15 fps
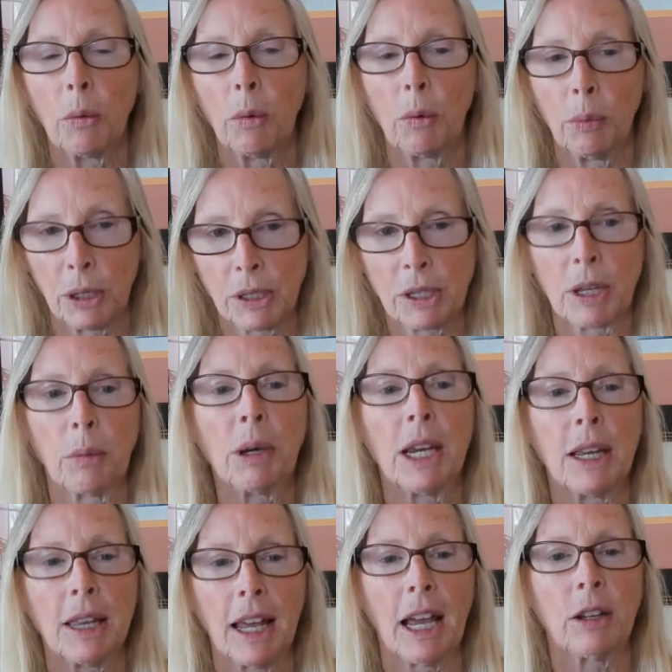but somebody
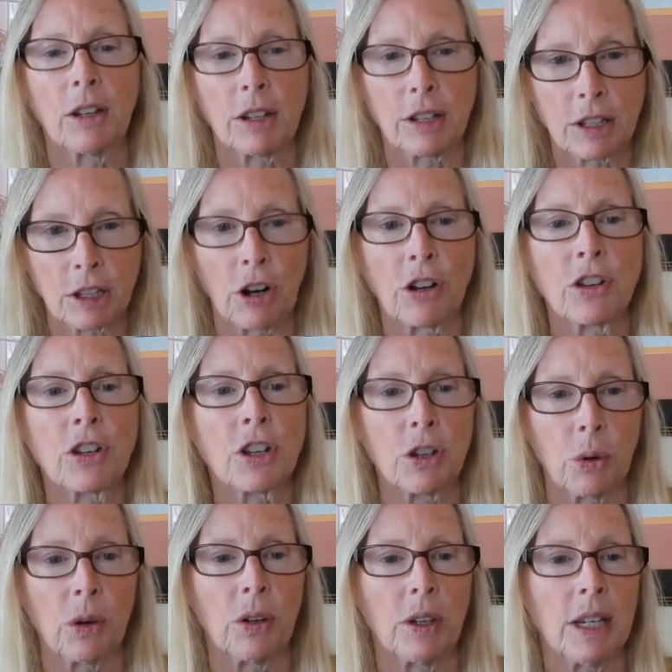then starts
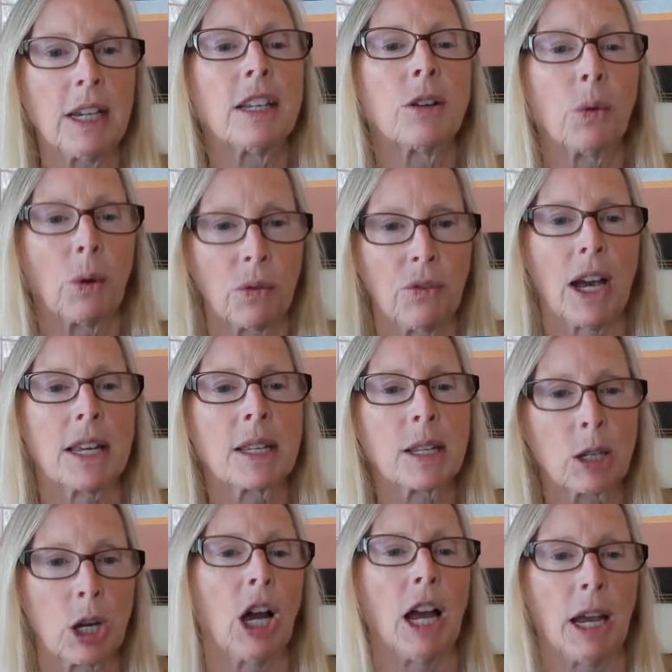to need to invest
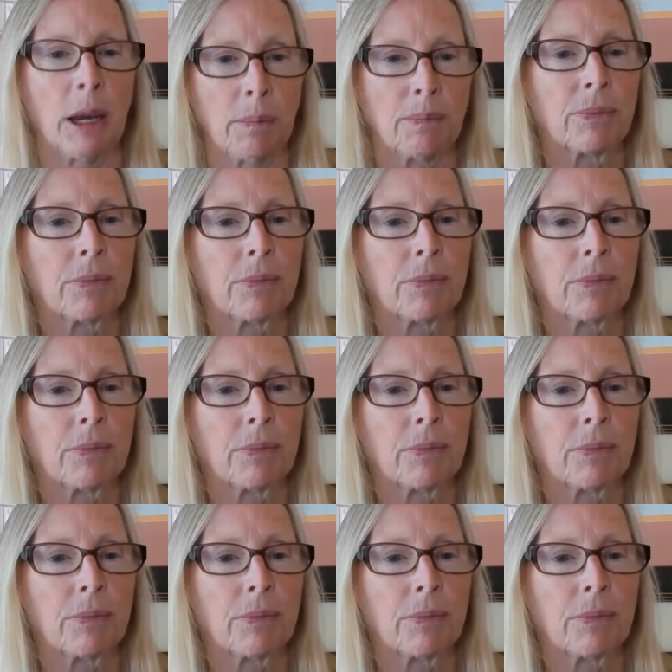time